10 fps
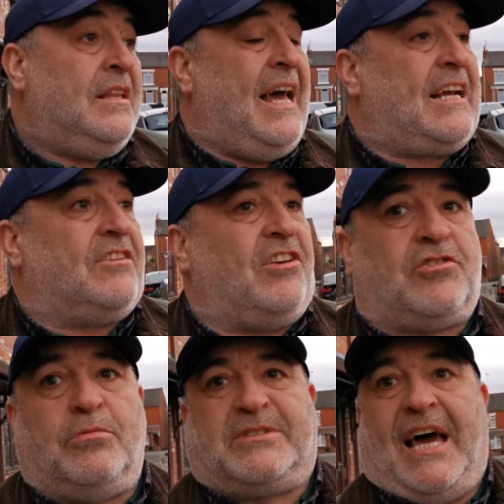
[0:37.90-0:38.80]
like I said,
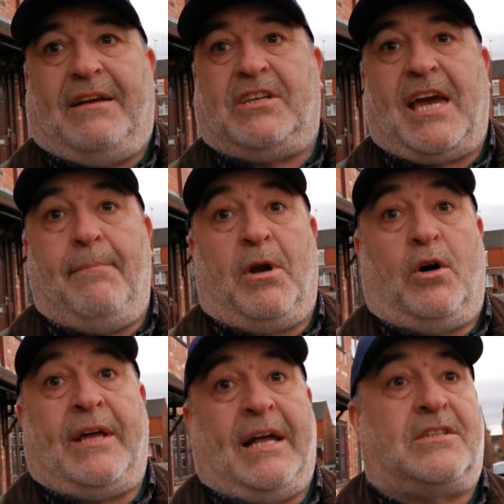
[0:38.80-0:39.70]
sometimes you get
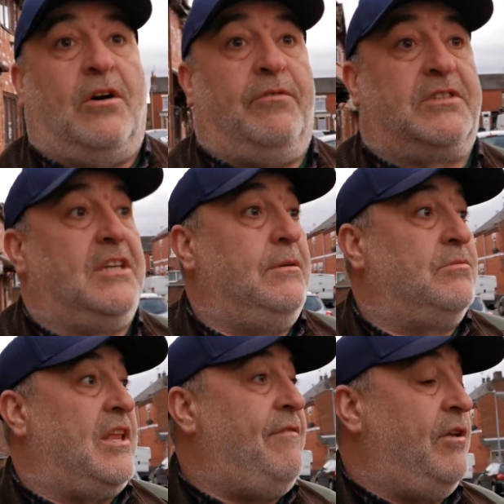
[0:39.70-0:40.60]
brought down to other
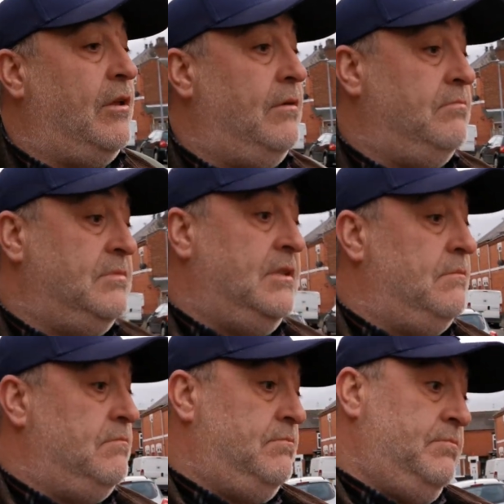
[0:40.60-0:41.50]
teams' level
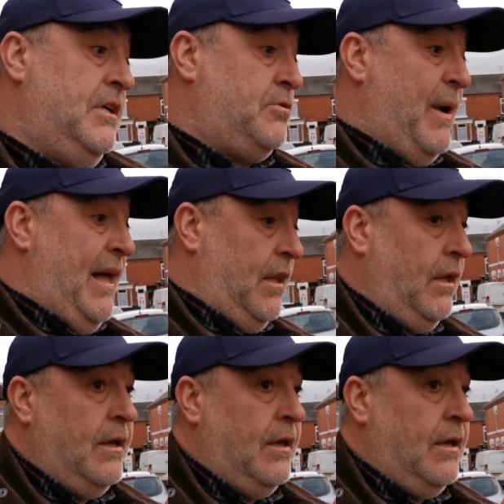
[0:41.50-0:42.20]
as well.